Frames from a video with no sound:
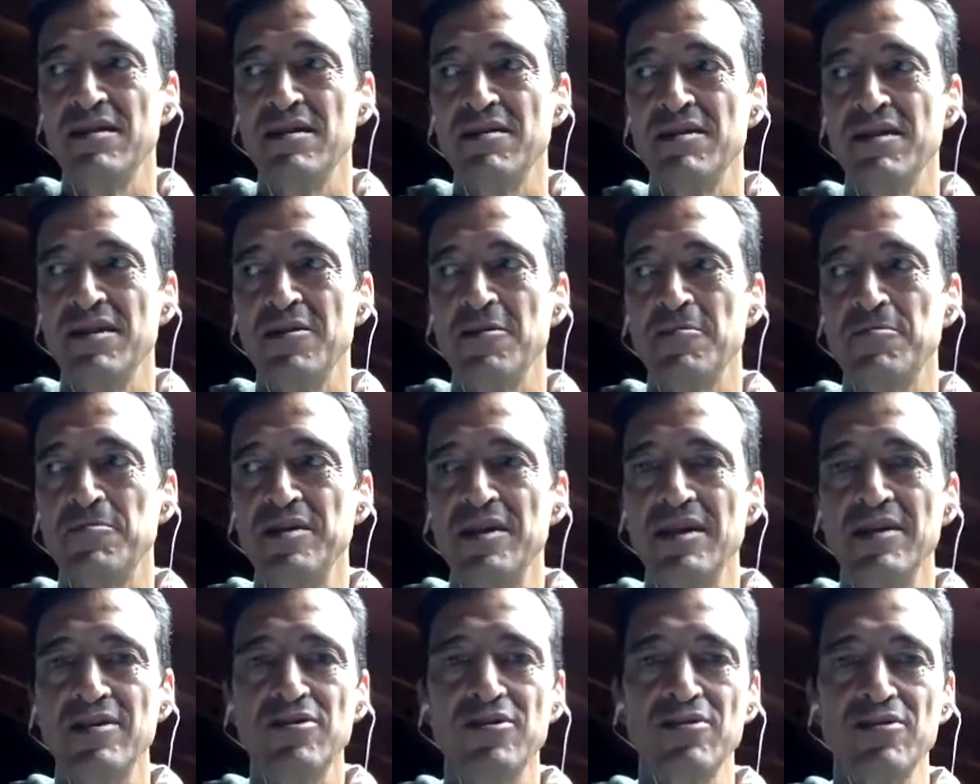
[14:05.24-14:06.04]
the
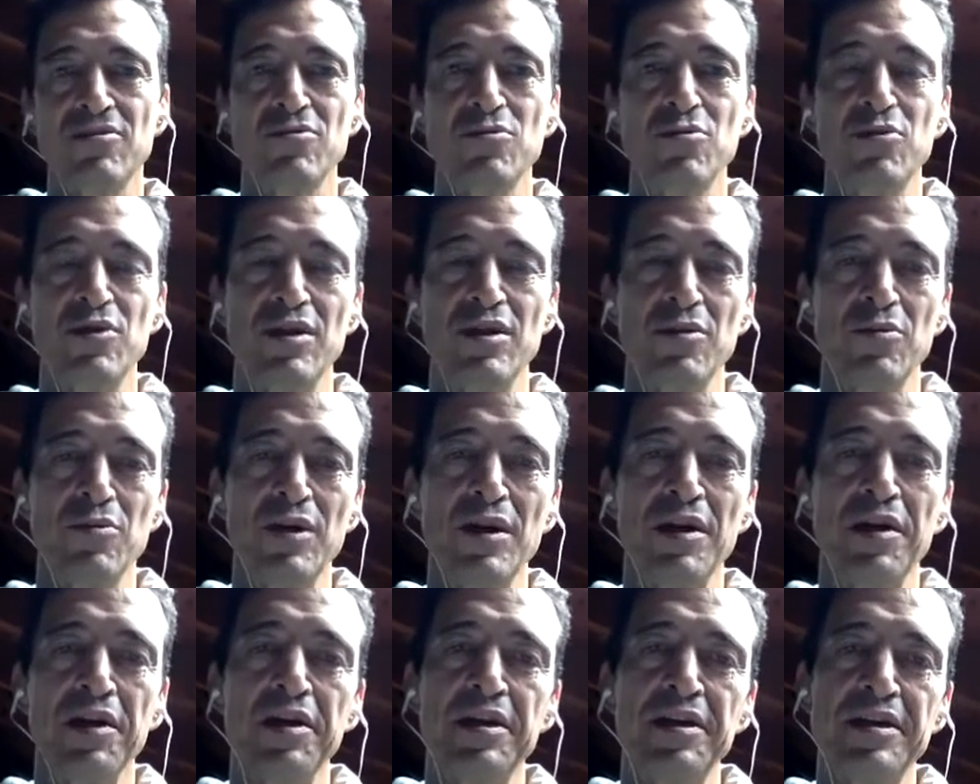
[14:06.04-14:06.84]
obsession
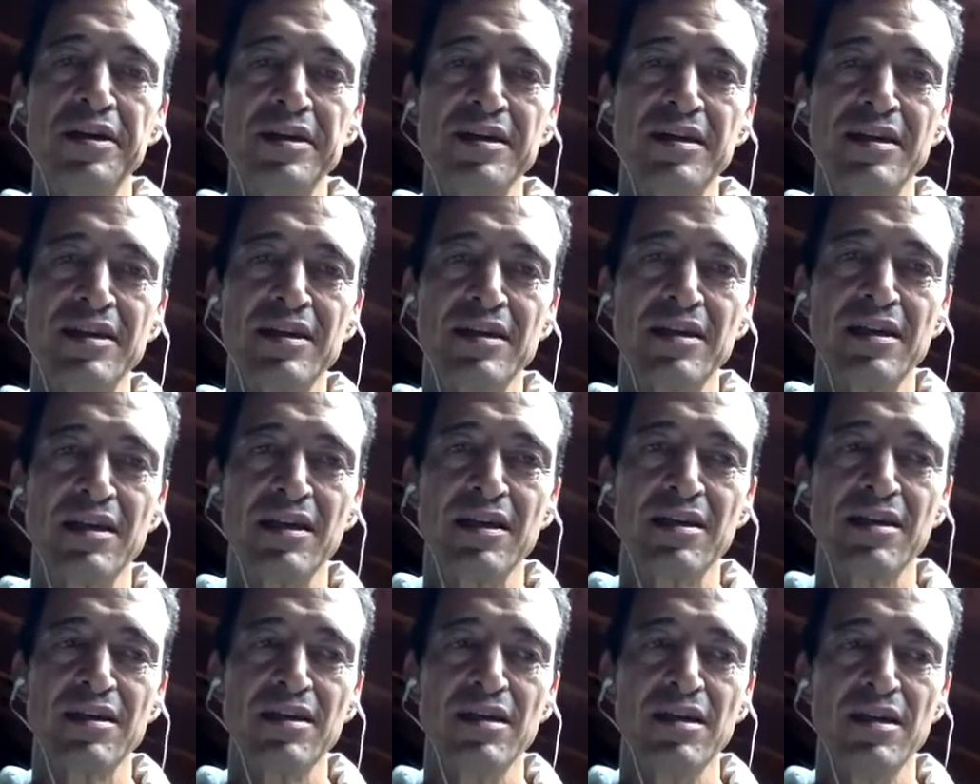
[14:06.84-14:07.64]
with learning
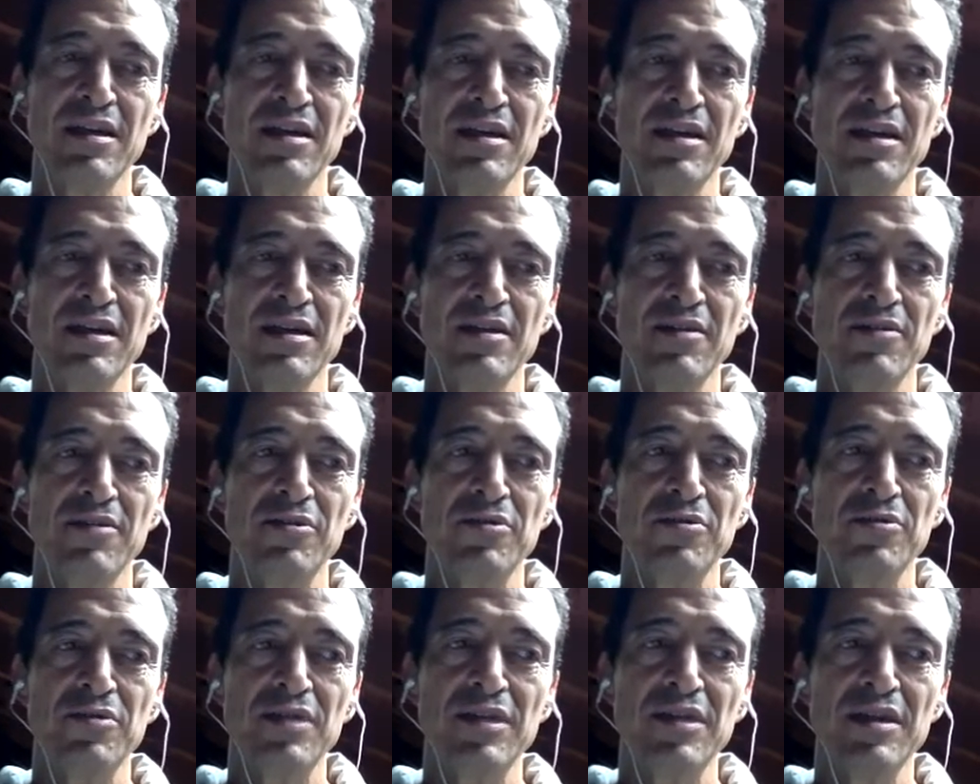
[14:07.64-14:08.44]
and
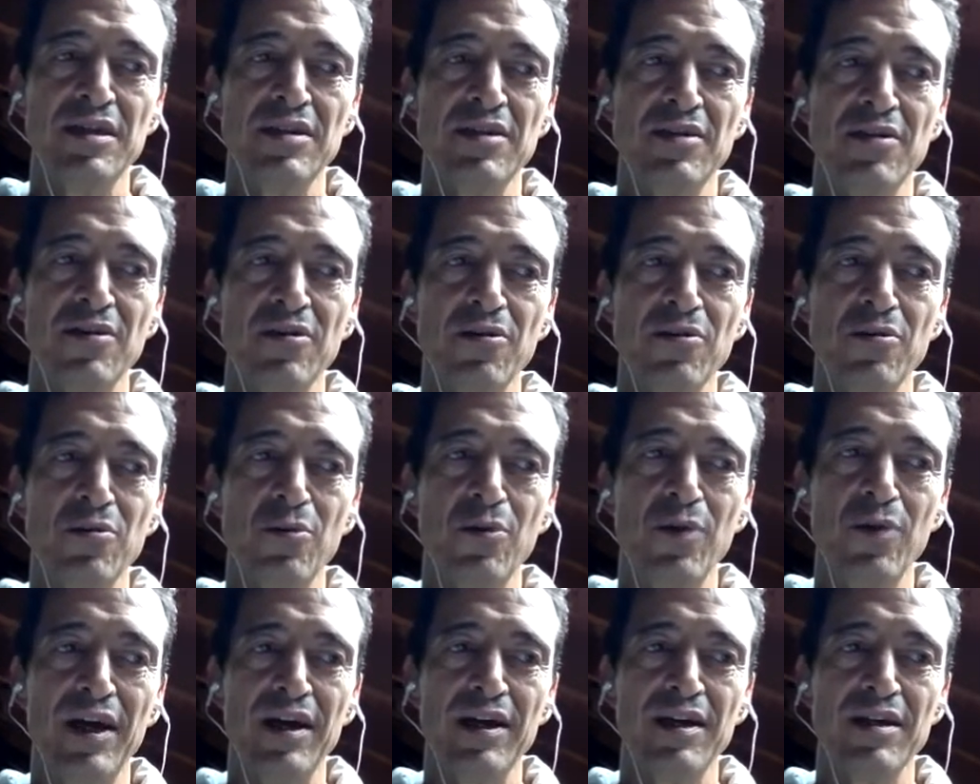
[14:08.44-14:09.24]
doing it all
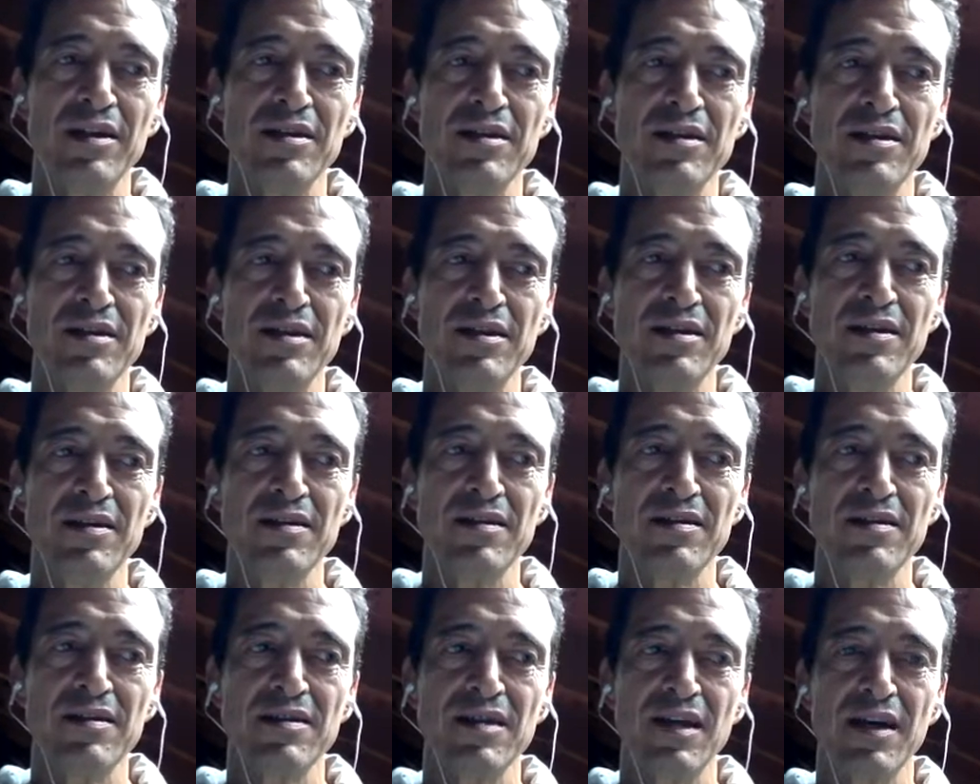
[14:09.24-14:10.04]
well
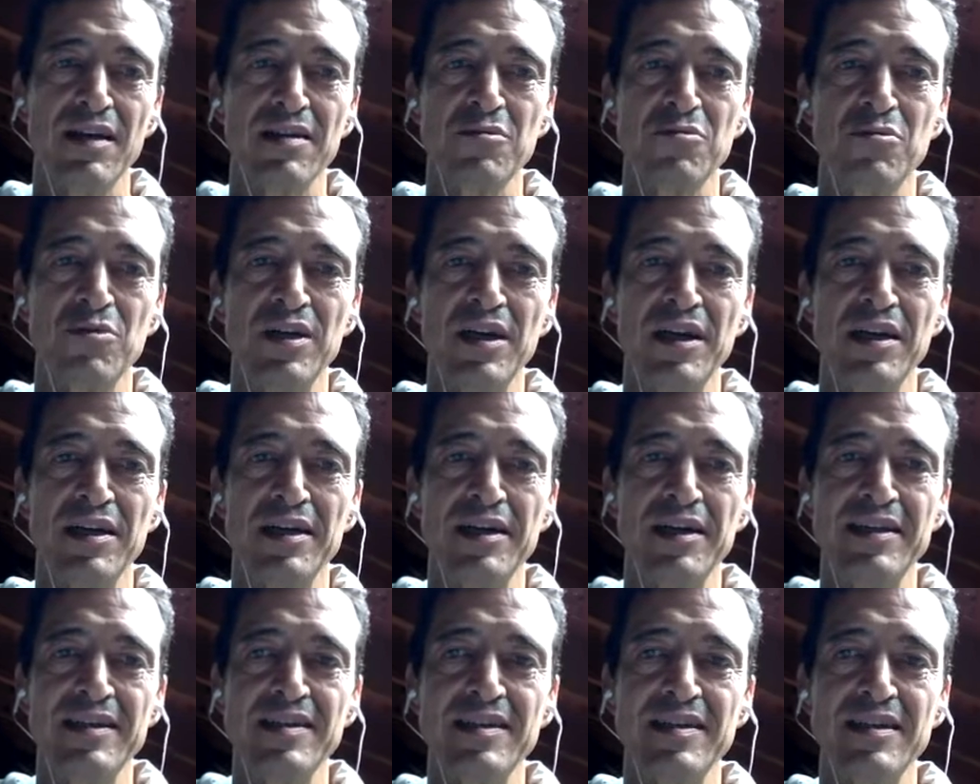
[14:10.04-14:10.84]
is
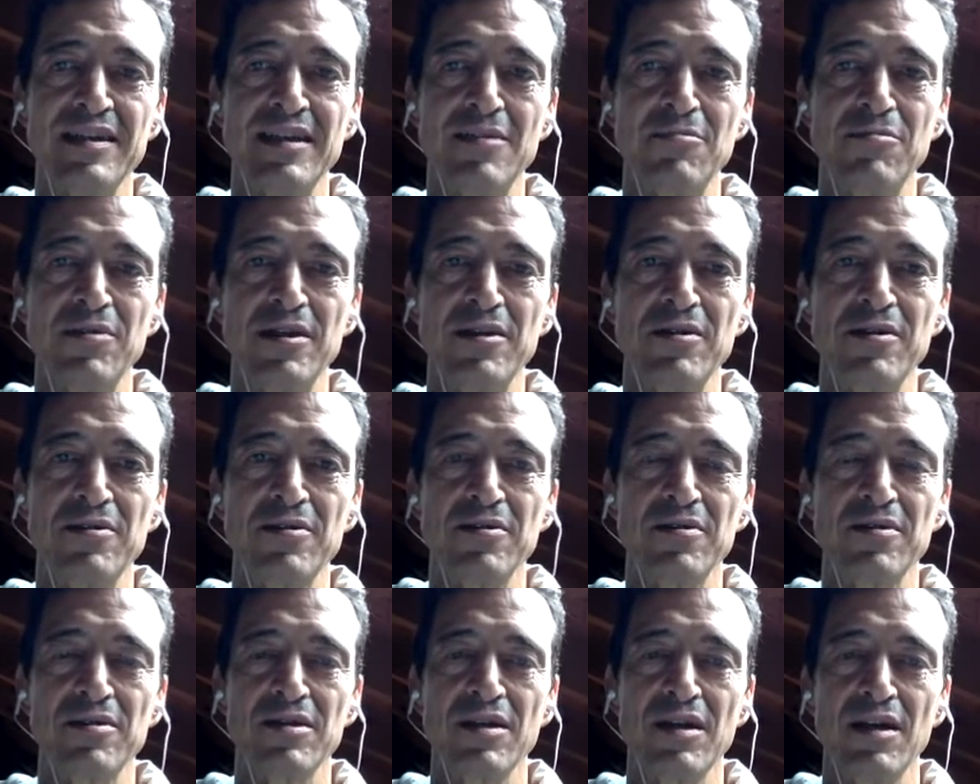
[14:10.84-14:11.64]
unrealistic,
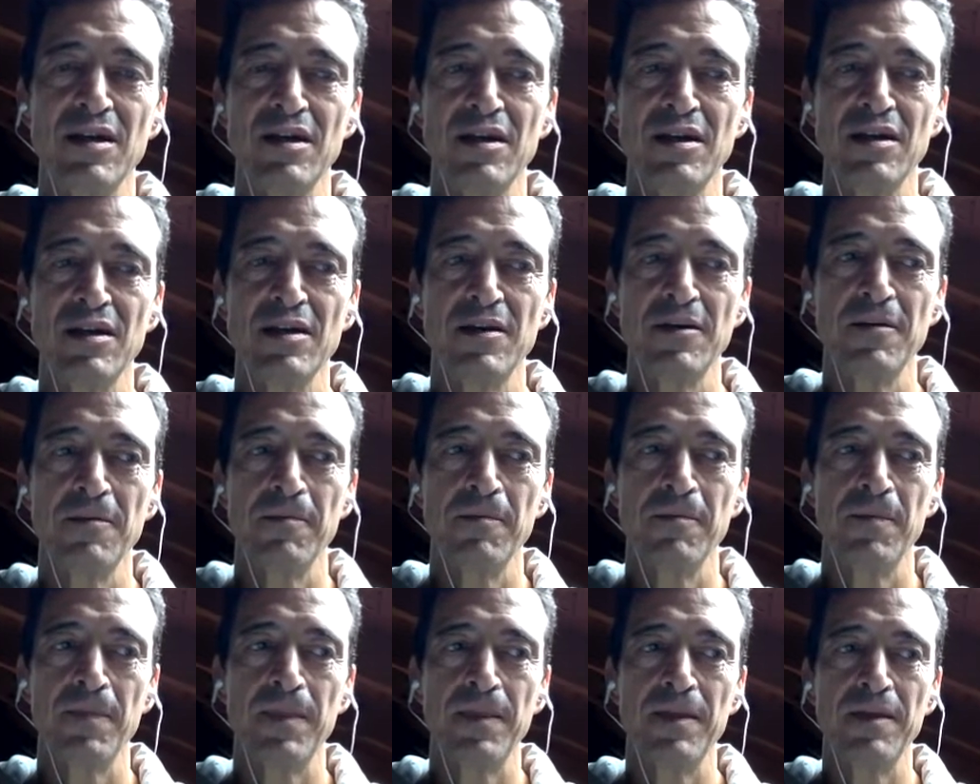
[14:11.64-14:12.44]
because
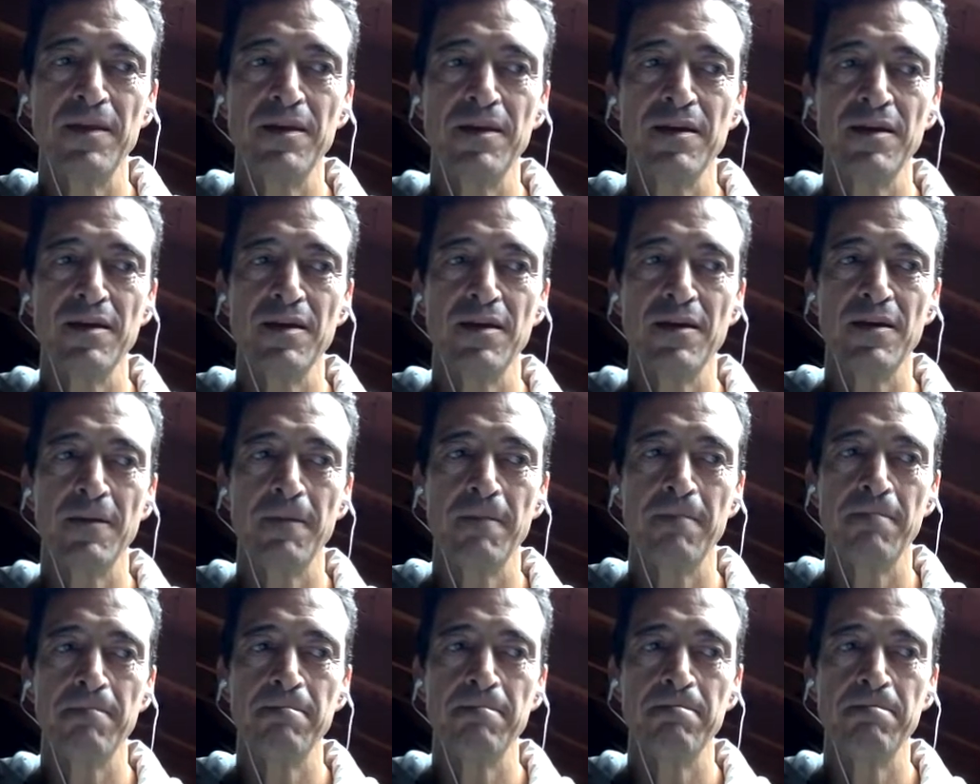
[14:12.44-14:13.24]
the
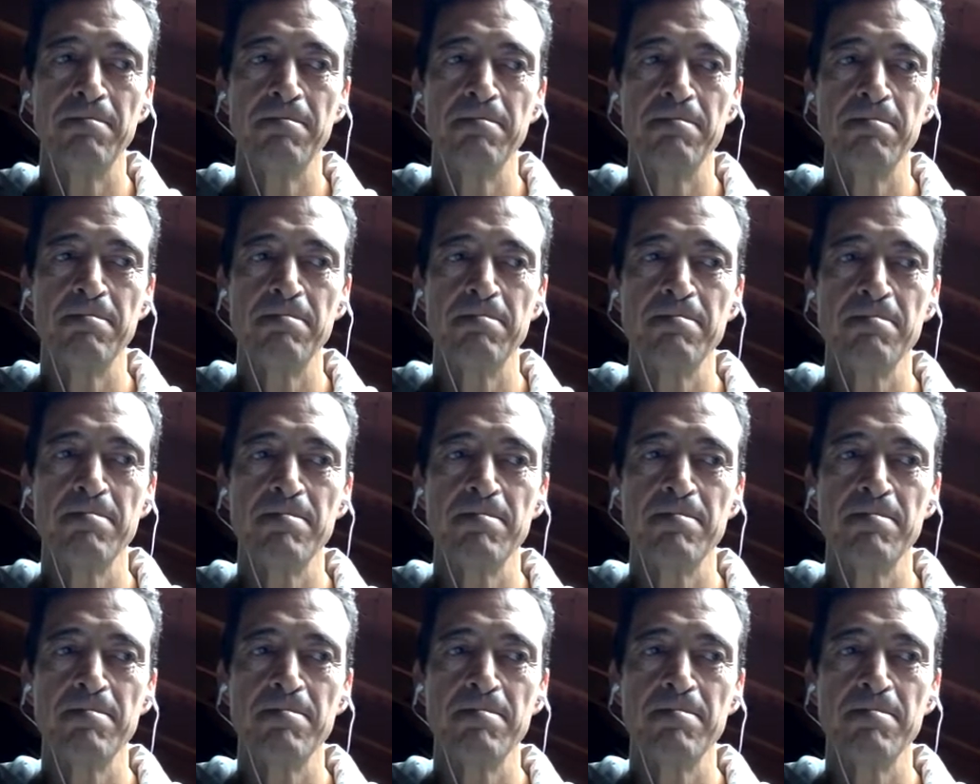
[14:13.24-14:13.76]
mm,